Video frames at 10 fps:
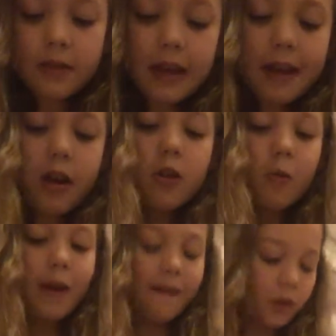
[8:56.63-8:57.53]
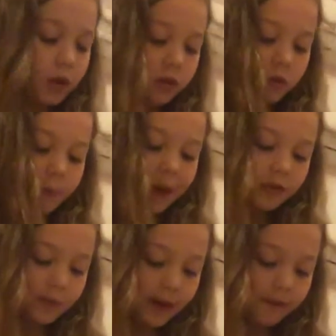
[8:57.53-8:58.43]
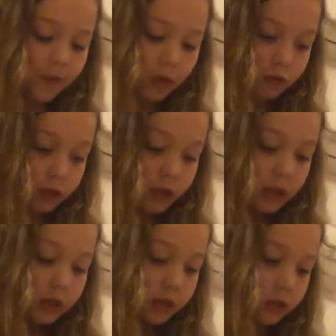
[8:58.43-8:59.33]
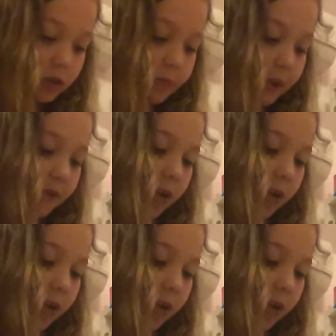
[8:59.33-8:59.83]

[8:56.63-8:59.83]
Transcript: There are quite a few, your parents might fold, you might